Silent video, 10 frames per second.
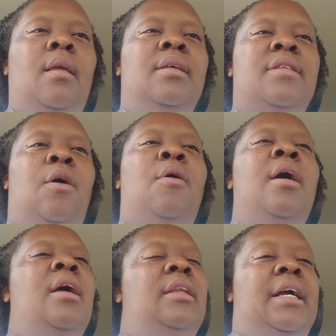And so,
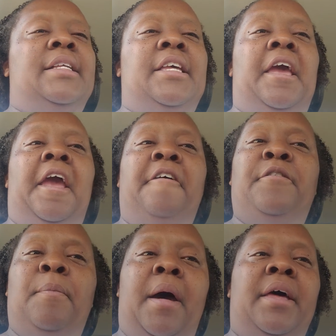like I said,
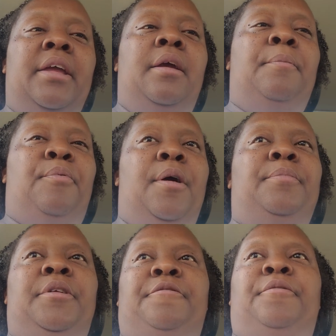everybody
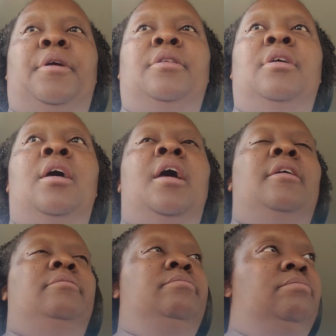prep different,
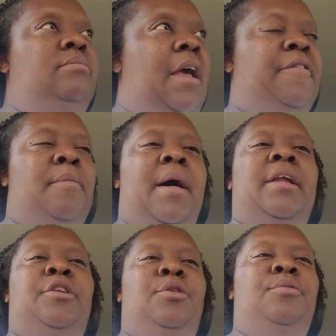
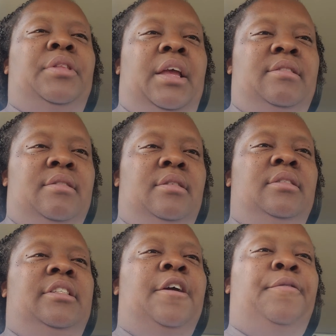everybody do things
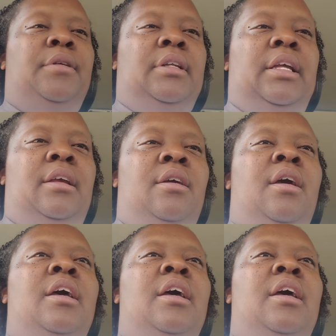differently.